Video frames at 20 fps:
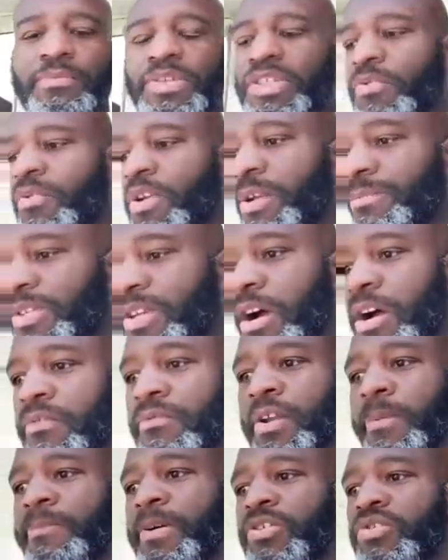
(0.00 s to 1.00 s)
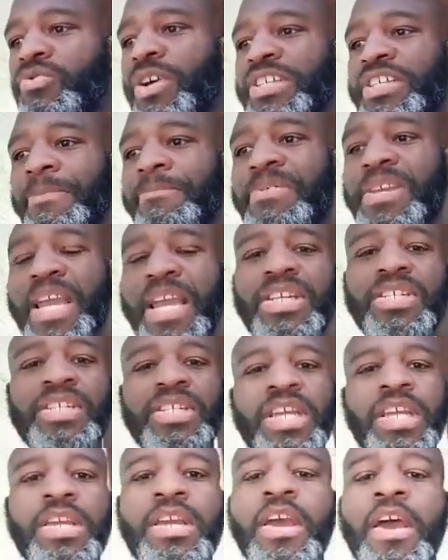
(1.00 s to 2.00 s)
So when I'm talking with a person who has a
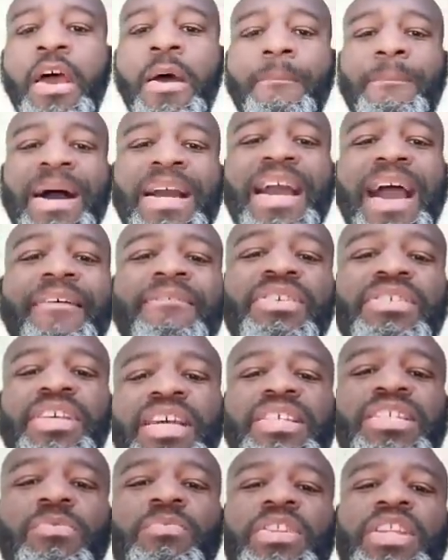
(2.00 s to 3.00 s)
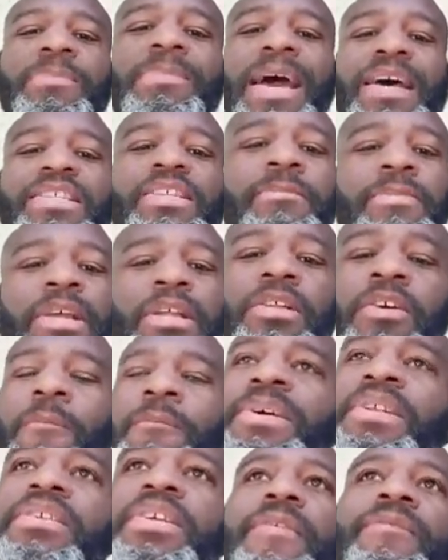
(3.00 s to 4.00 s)
PhD, my conversation with them has to be a little
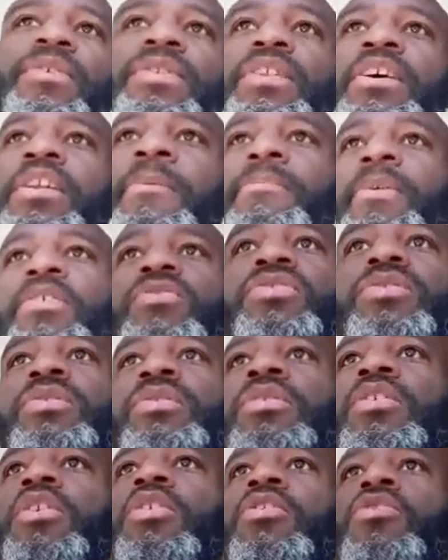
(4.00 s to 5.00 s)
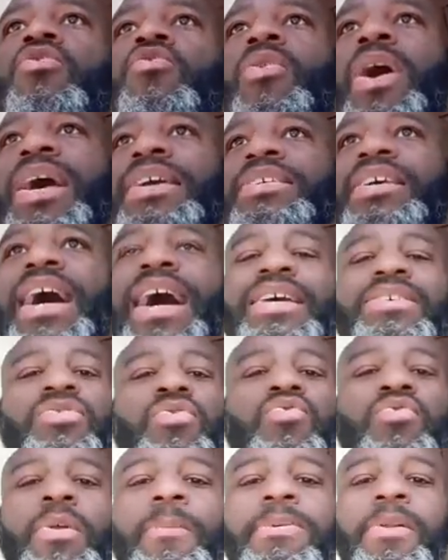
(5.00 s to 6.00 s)
bit different than a person who has a high
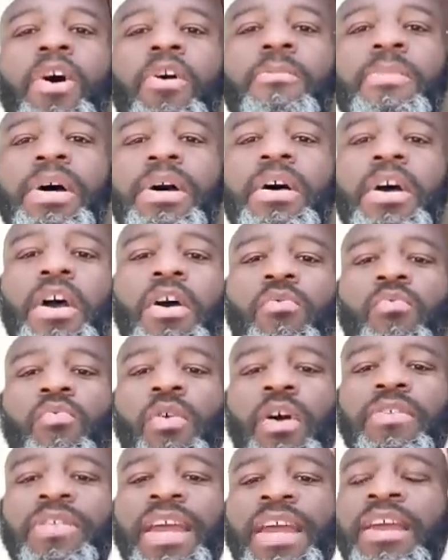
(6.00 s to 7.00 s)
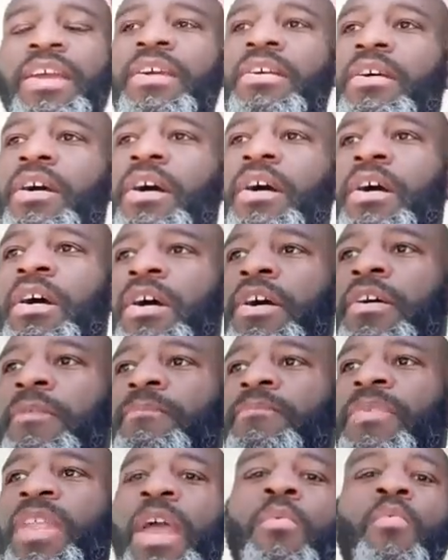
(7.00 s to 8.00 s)
school diploma where they
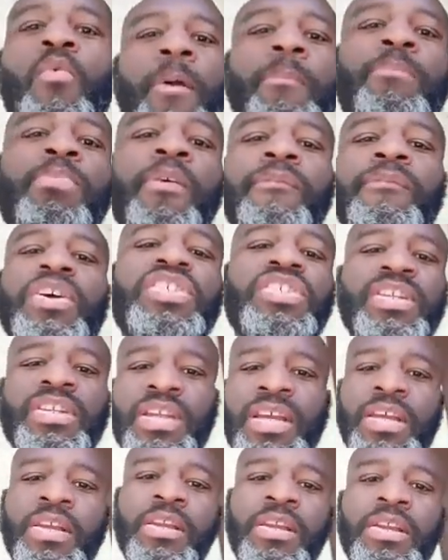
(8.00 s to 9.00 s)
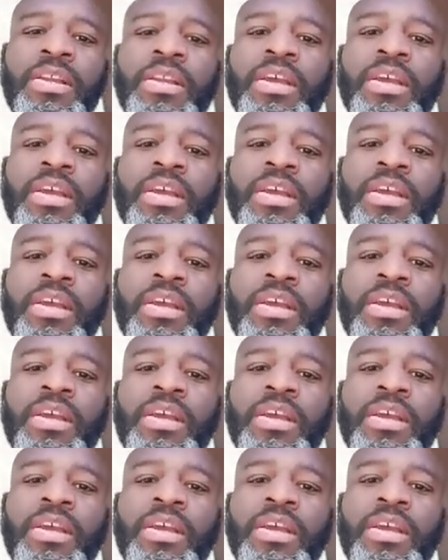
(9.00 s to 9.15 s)
weren't proficient in